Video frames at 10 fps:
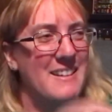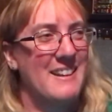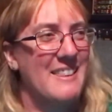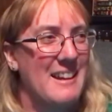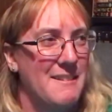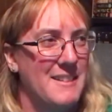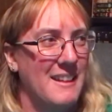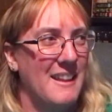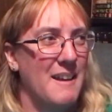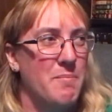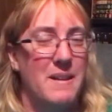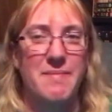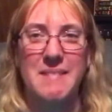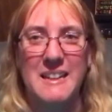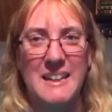You get the outside light, but
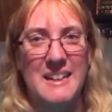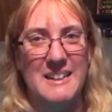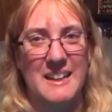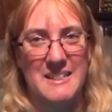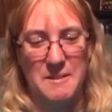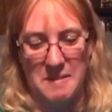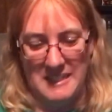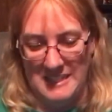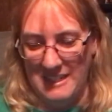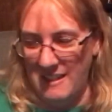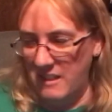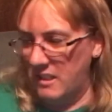not too much today.